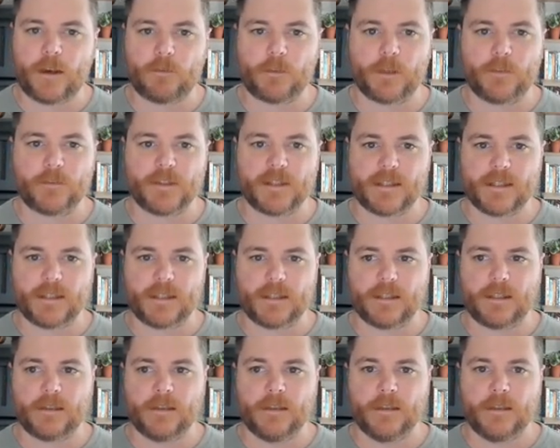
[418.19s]
I would love to
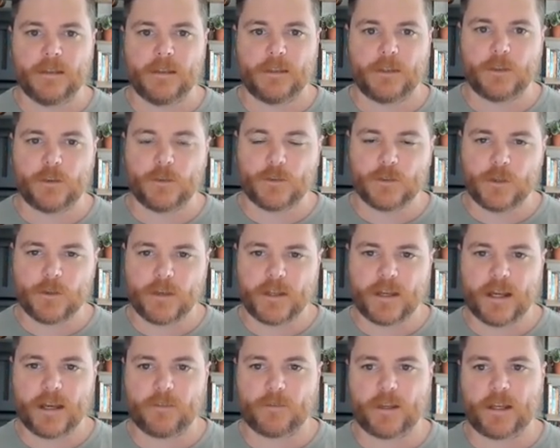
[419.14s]
see, there's
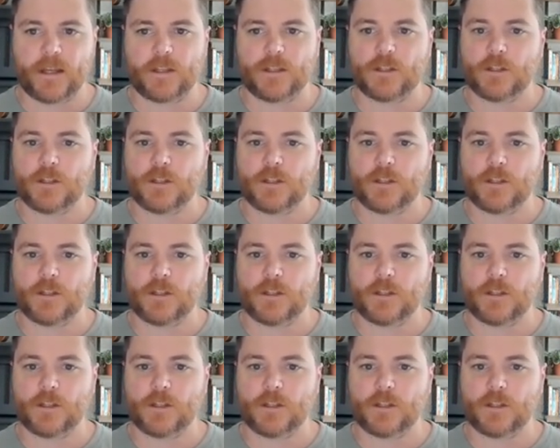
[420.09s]
already kind of like a